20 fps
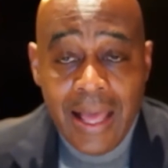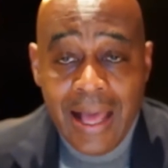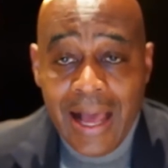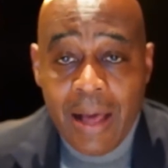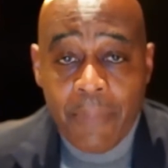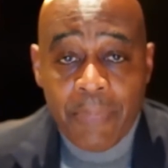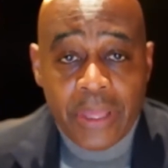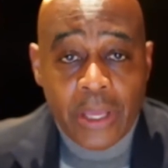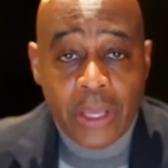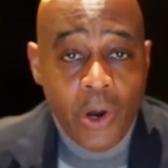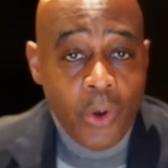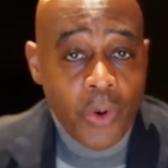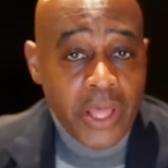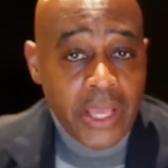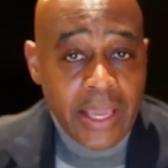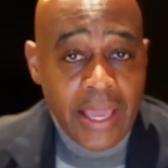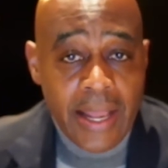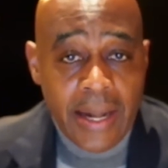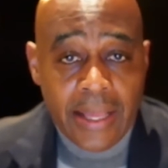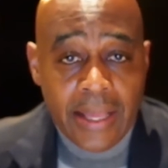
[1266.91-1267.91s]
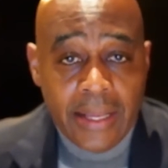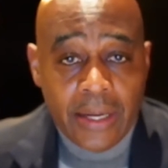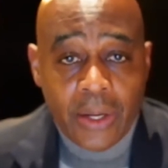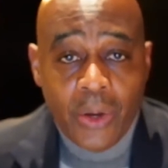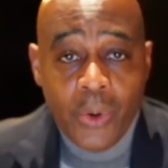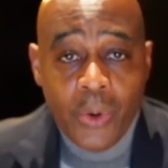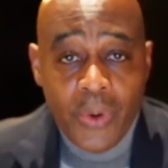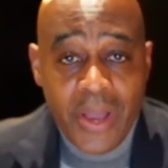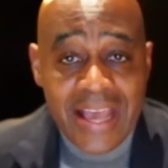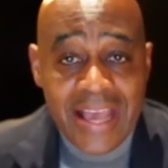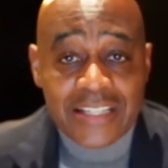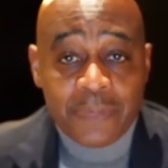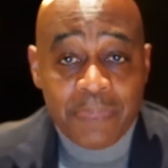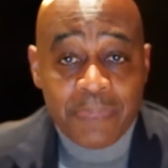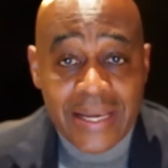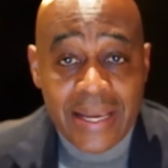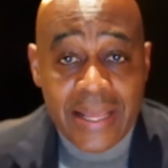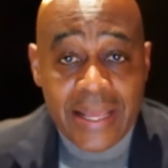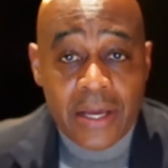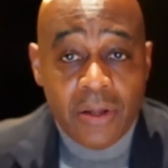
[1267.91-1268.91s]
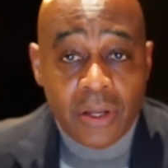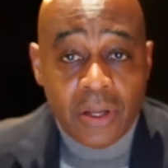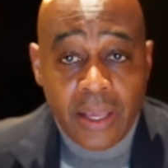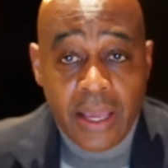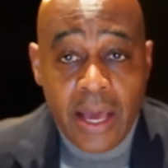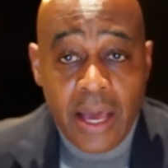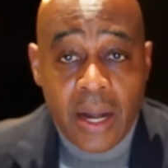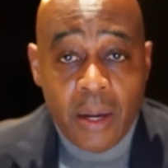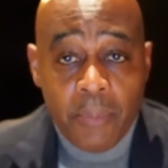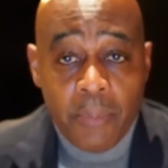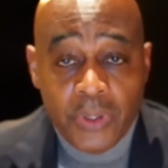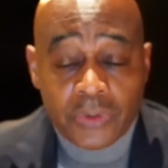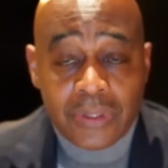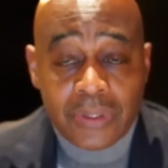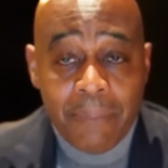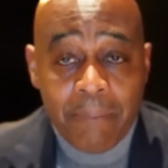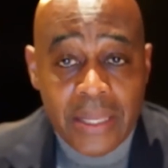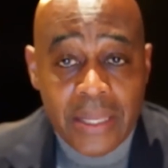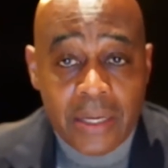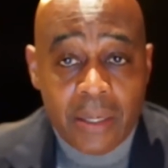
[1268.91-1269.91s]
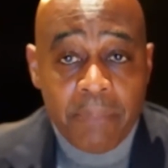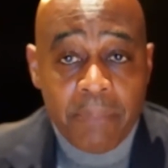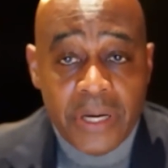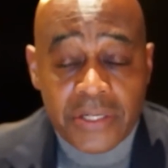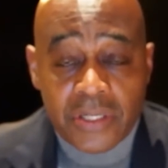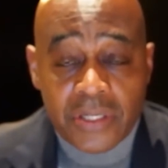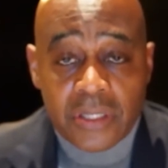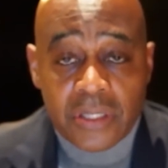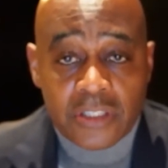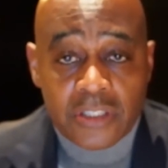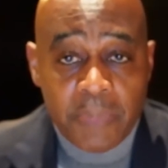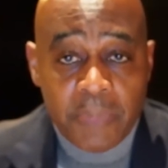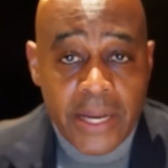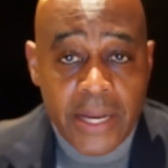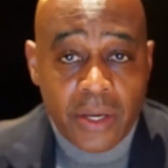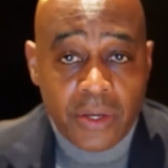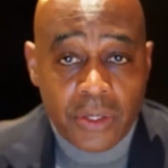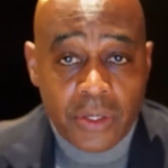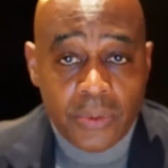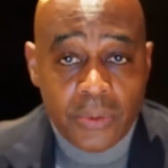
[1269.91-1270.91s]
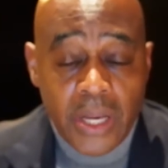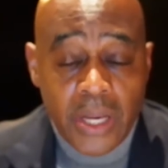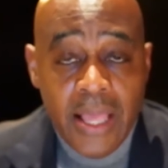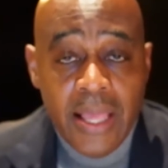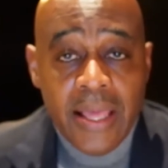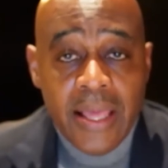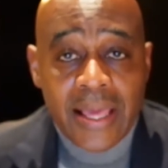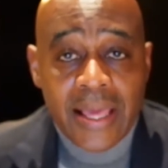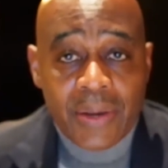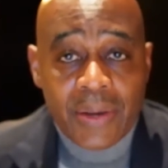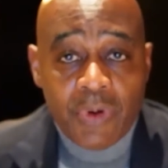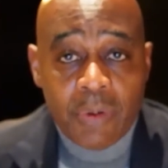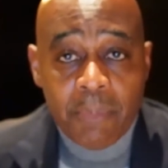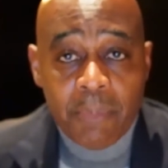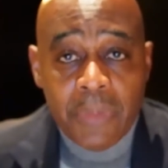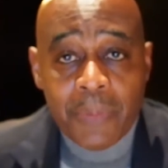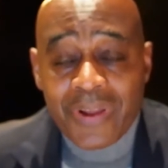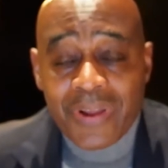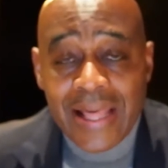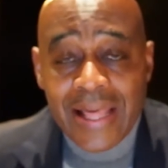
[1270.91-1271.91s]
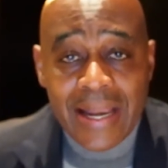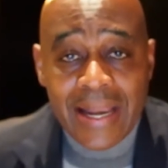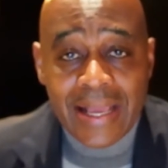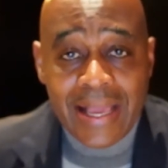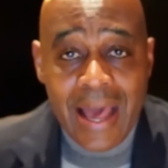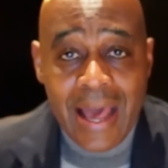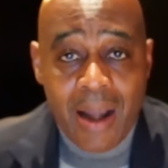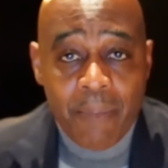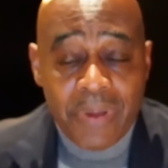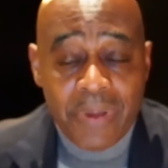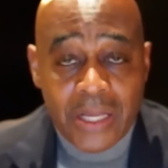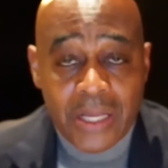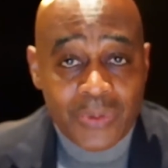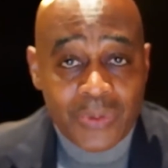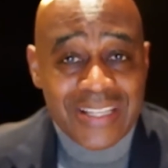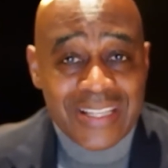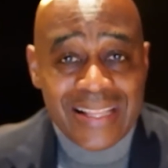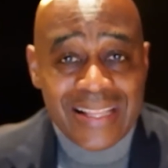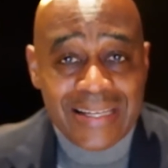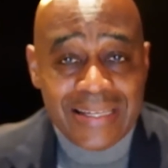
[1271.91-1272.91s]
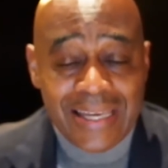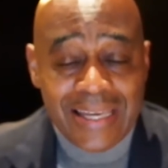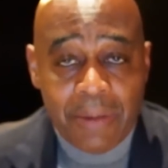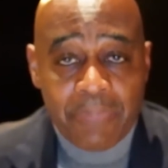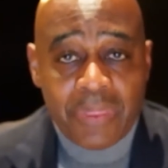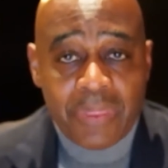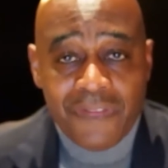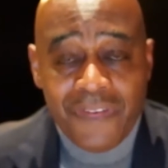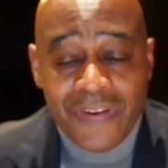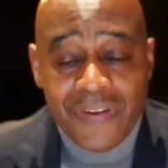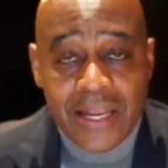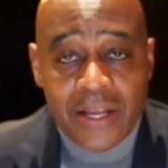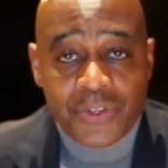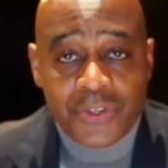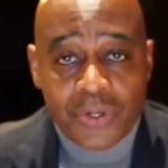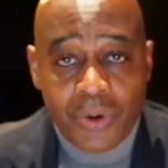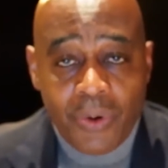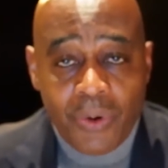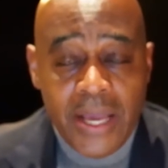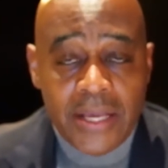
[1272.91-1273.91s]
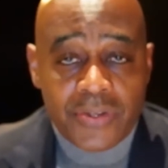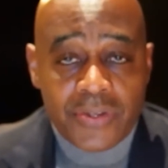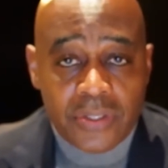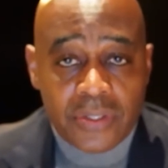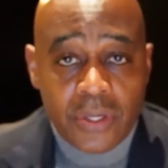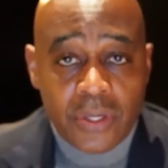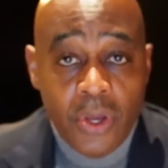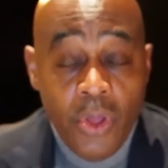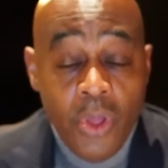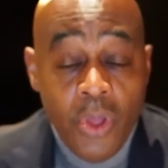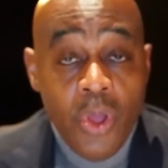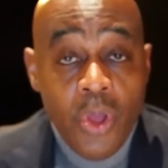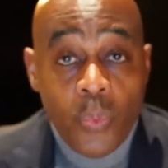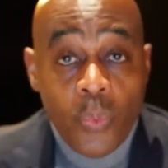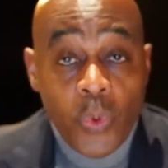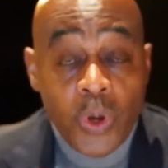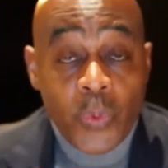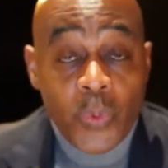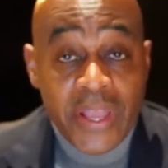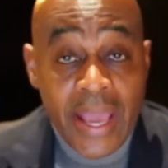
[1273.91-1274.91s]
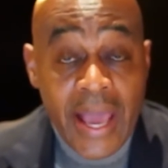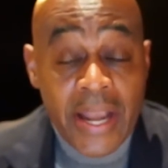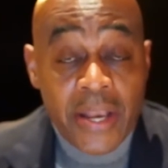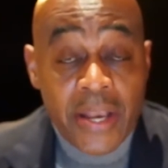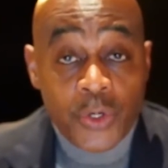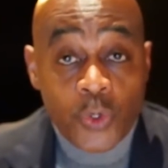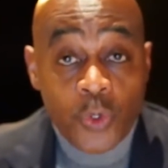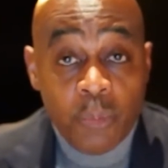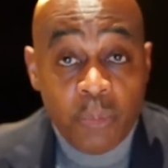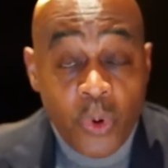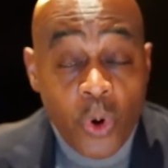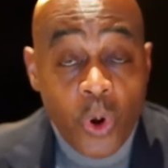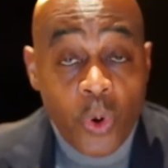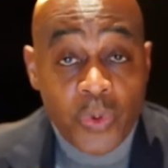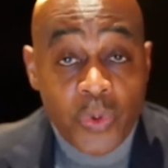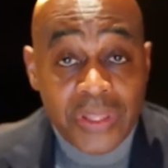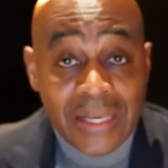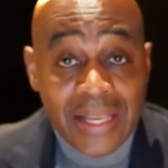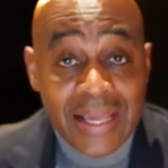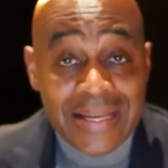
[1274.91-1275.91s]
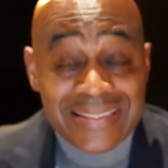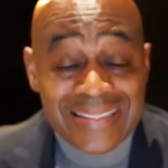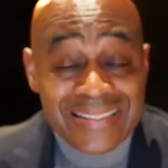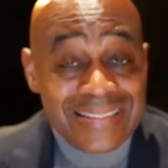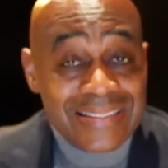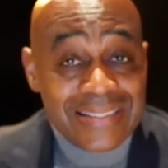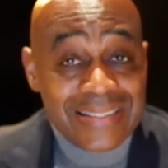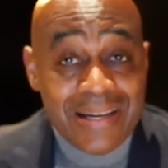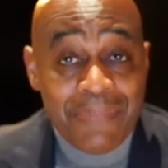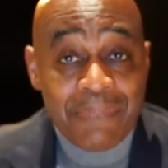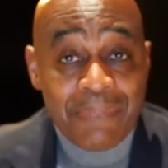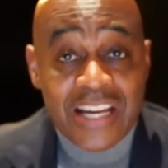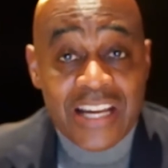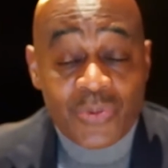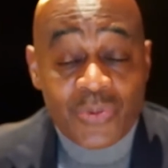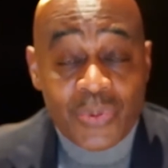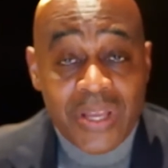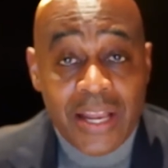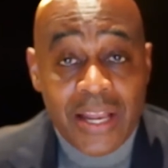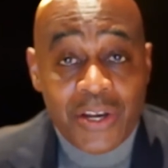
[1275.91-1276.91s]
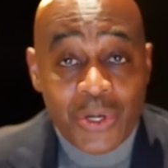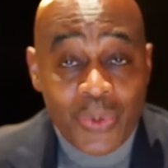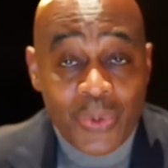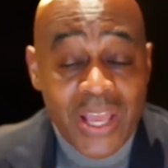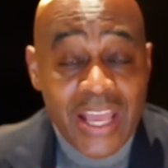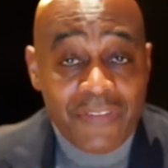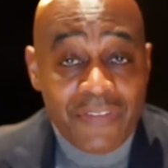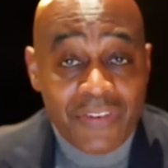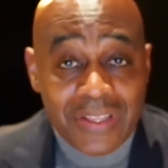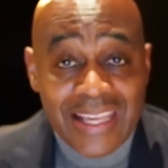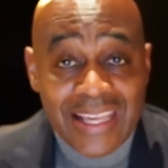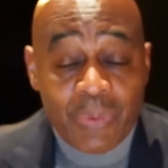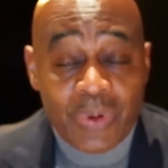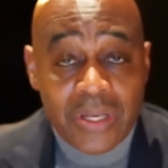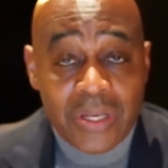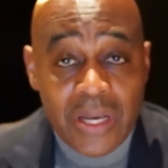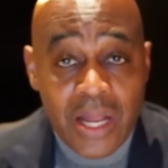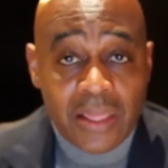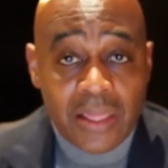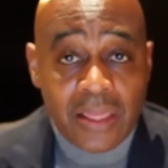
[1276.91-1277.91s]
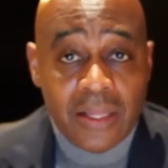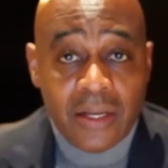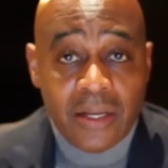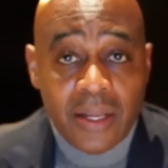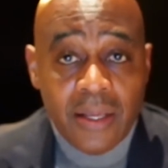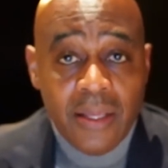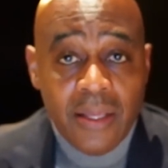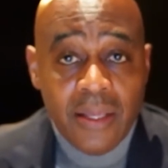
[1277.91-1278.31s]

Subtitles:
I'm the only candidate who has been held accountable to meet a budget this magnitude. And remember, that accountability was in the depth of the financial crisis when we had to do more with less and sometimes we had to do everything with nothing.